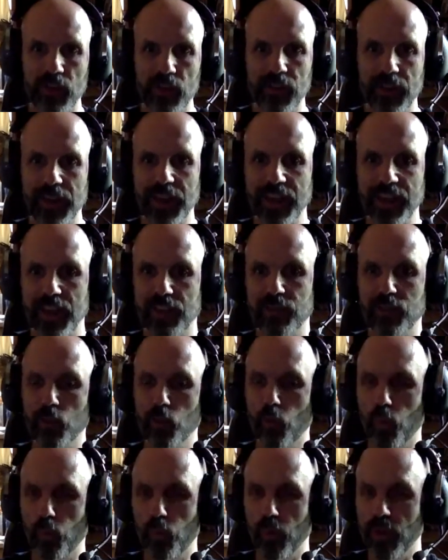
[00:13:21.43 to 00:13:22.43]
Like if
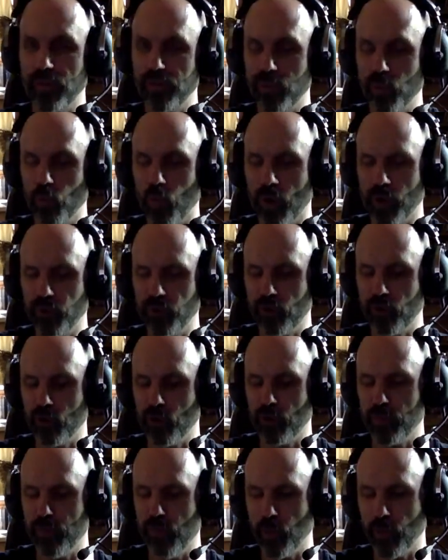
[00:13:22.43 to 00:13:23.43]
you want
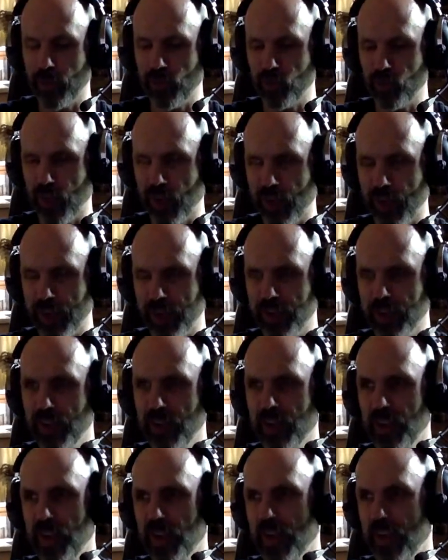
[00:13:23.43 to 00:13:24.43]
to focus on
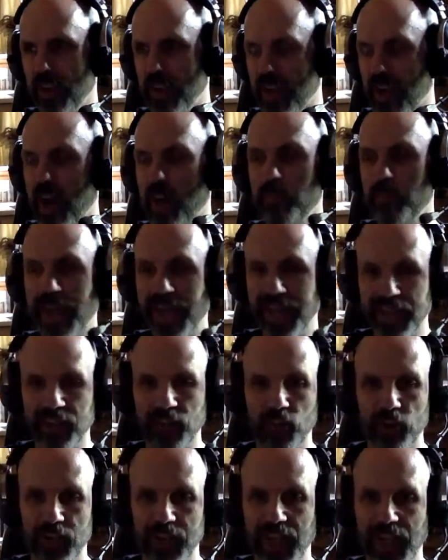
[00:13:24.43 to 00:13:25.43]
combat in
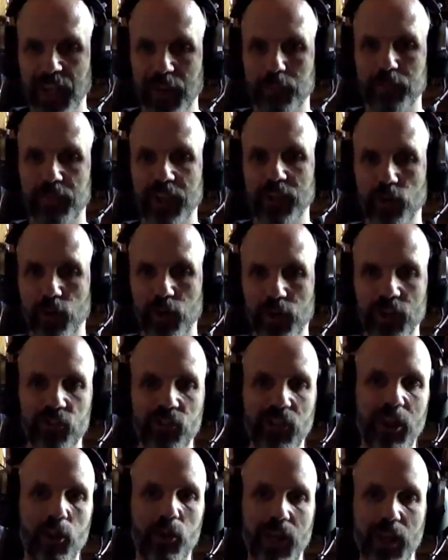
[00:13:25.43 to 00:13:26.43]
your game, then you're going to
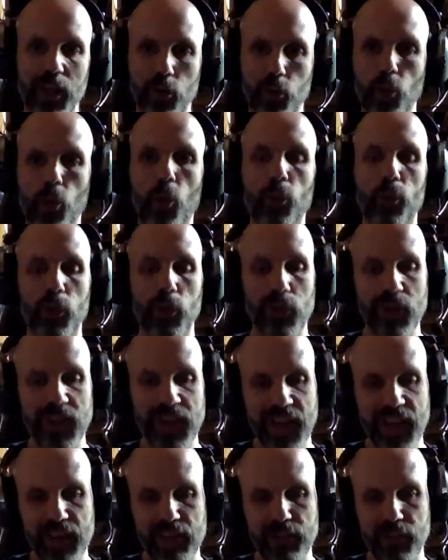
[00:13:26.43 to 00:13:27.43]
say, okay, cool, we're going to
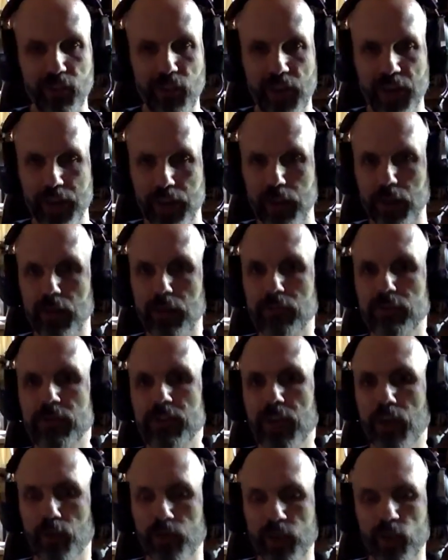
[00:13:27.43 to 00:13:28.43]
have a lot of,
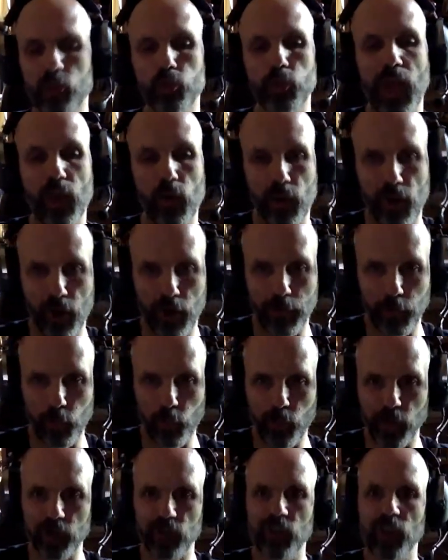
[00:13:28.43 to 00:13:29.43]
here's how armor
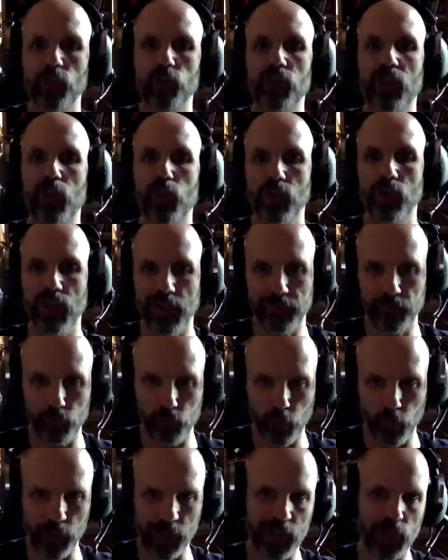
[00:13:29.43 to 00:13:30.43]
works, here's how
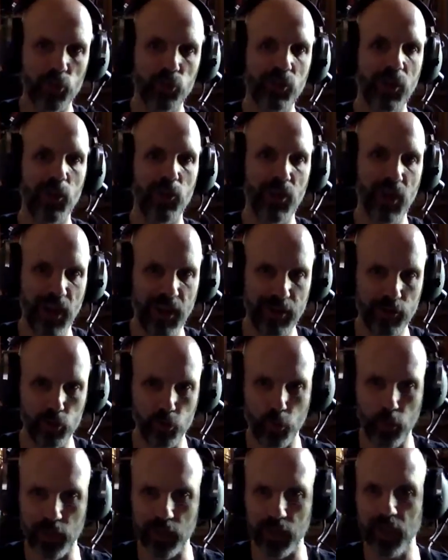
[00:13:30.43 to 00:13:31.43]
guns work, here's how knives
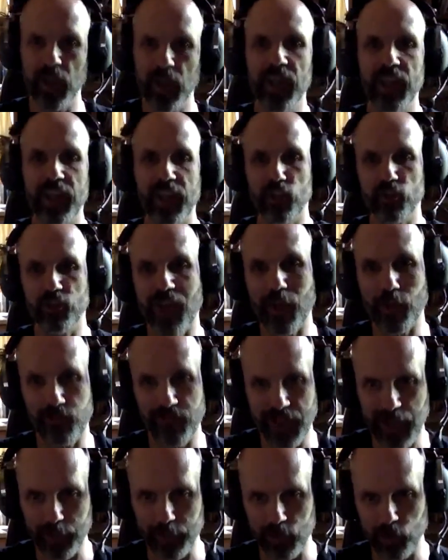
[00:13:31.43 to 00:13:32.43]
work, here's how
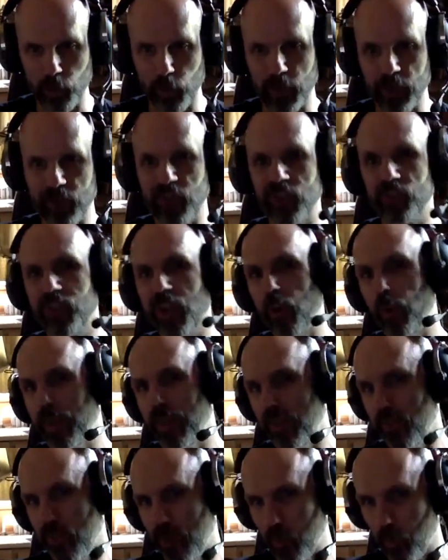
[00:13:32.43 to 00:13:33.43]
damage works, here's how
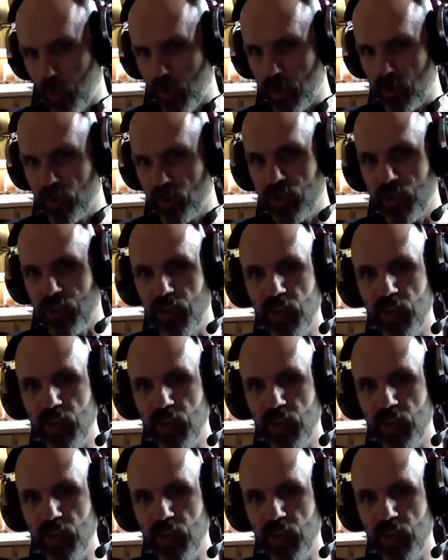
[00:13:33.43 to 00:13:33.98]
healing works.